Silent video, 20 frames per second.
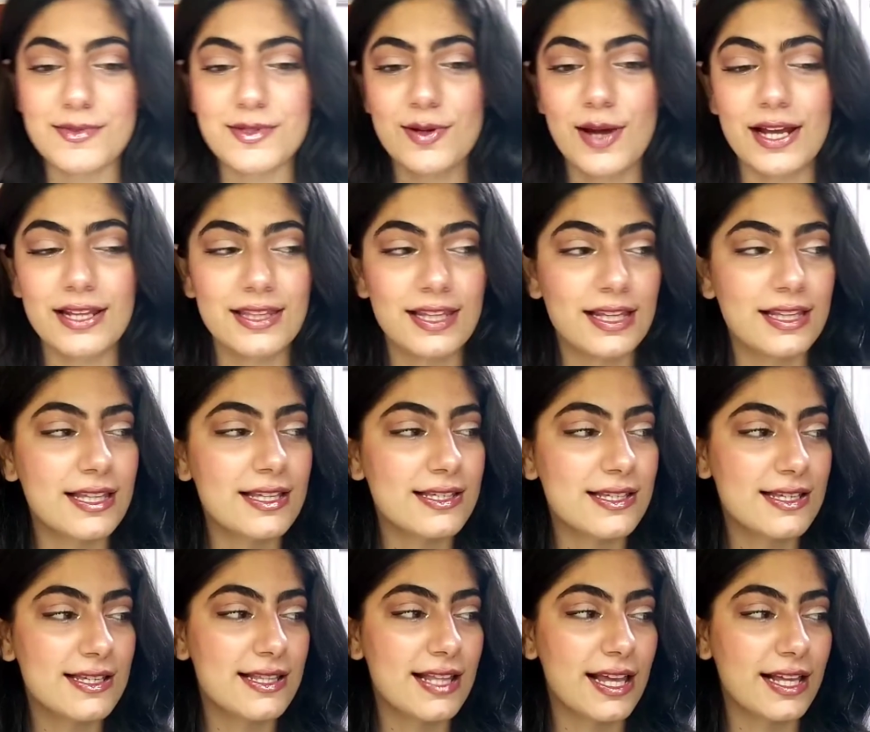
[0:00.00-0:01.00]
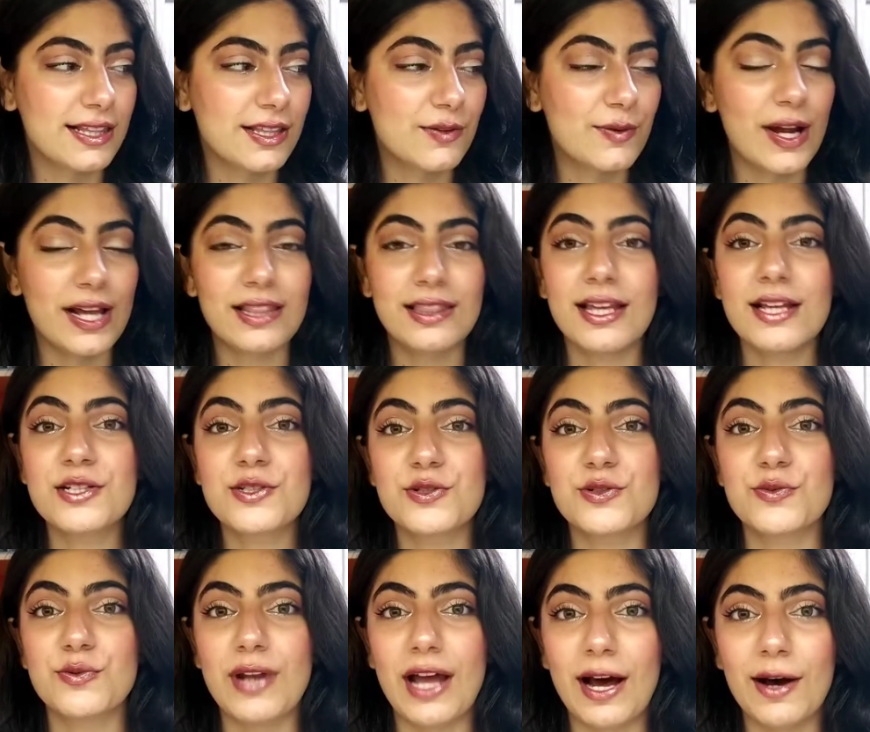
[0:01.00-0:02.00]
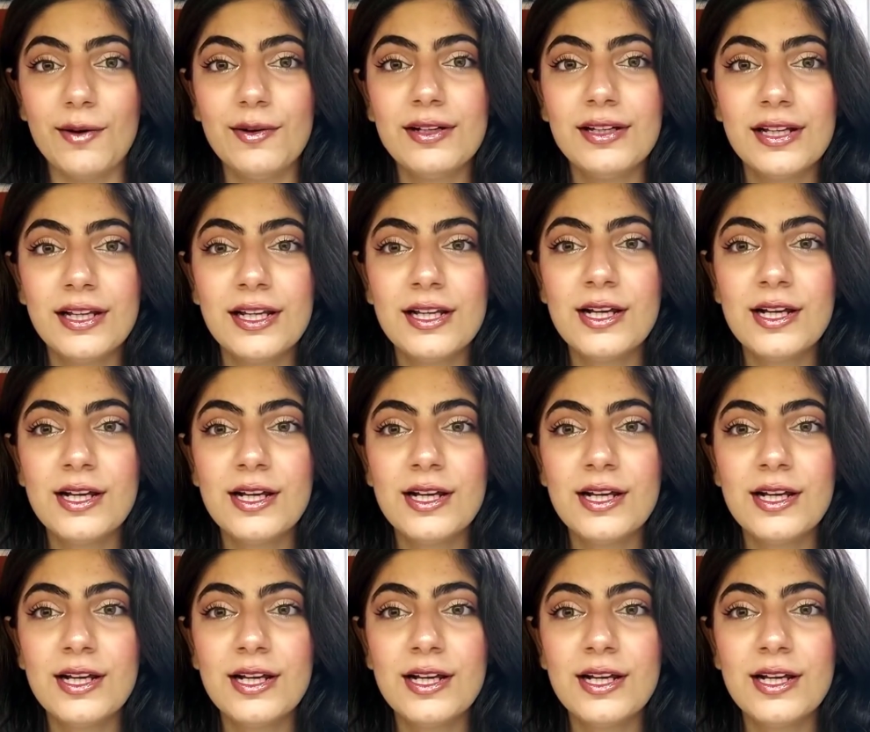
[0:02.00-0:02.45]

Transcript: So I think this is like the right thing to do now.